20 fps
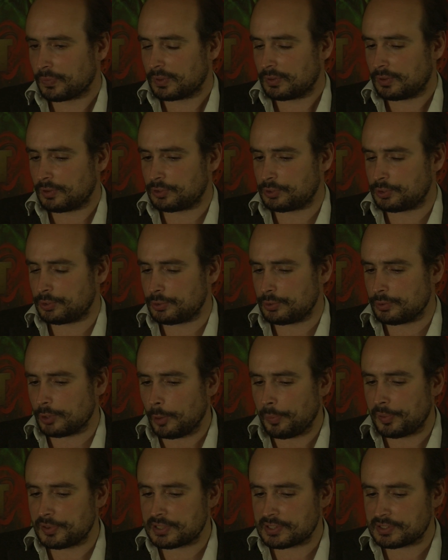the two
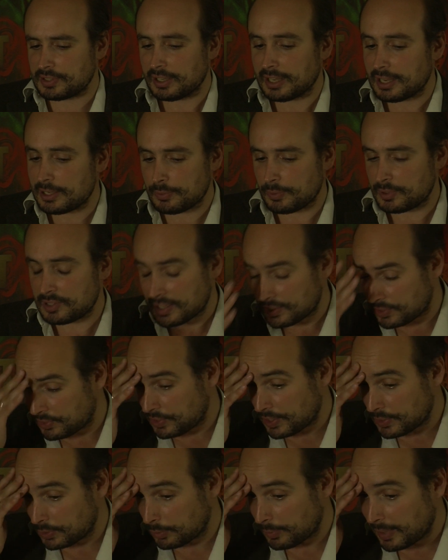opposites. And again, with Texas
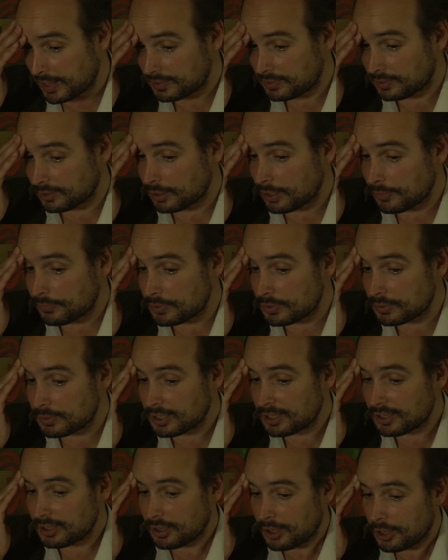Chainsaw Massacre, if you
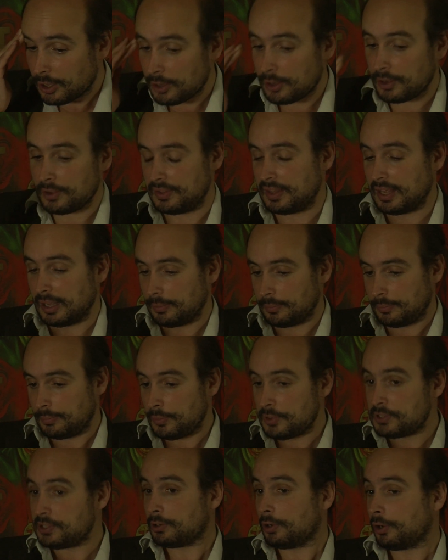heard that
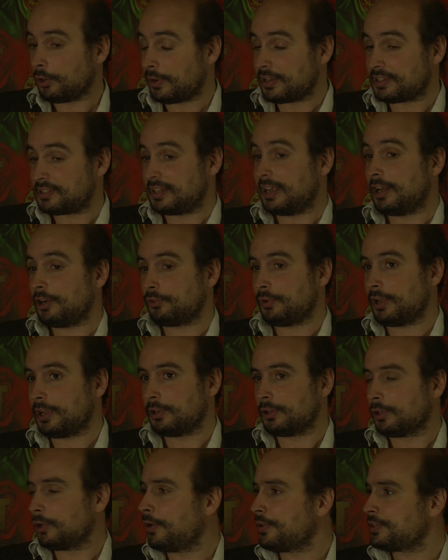Music Concrete soundtrack
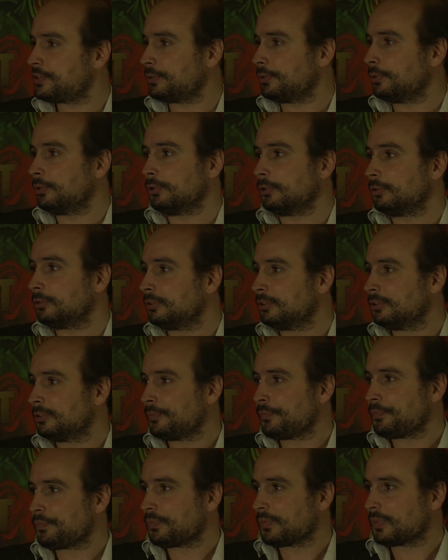in a concert hall,
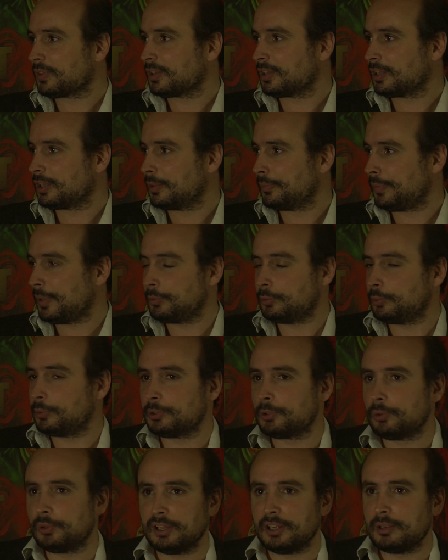people would
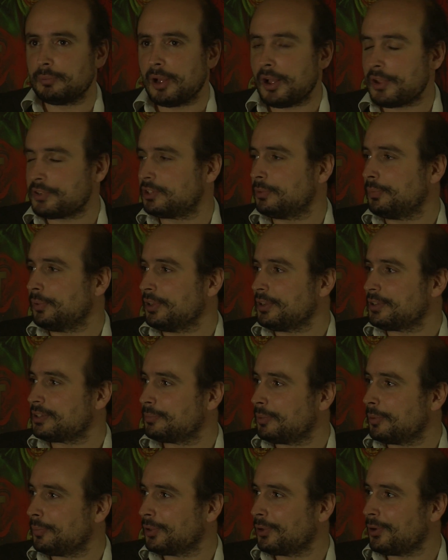call it a masterpiece.
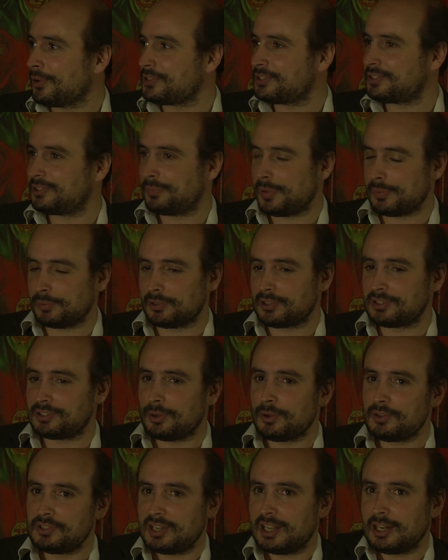But because people
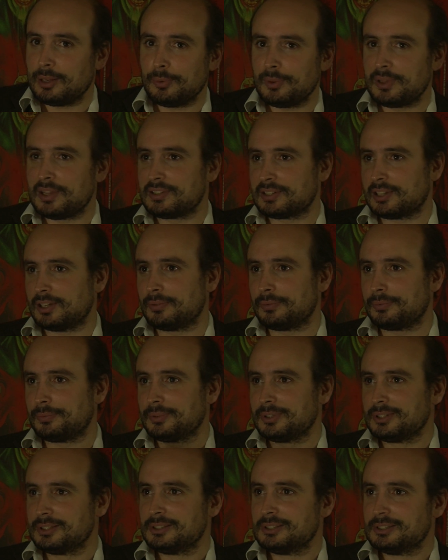associate it with this kind of
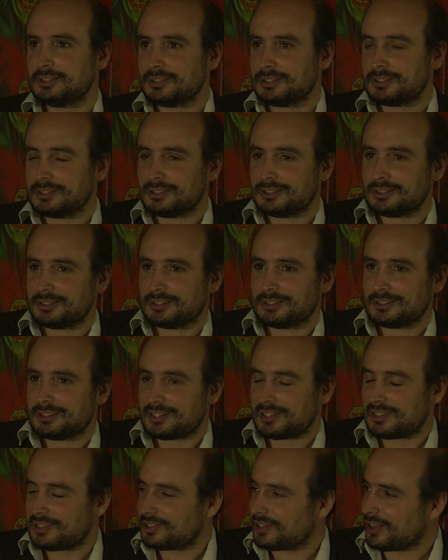
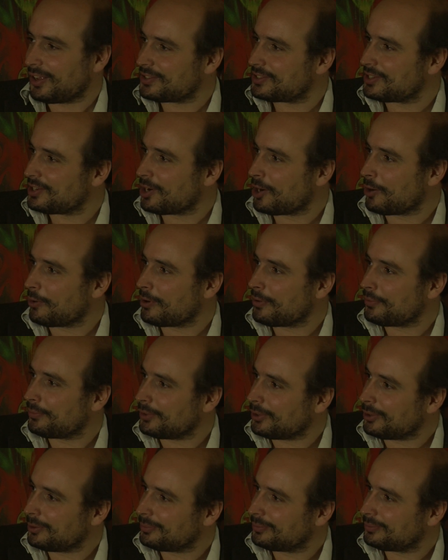scuzzy horror
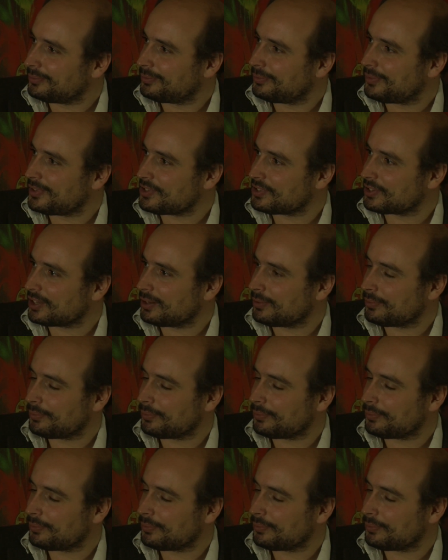film, they just kind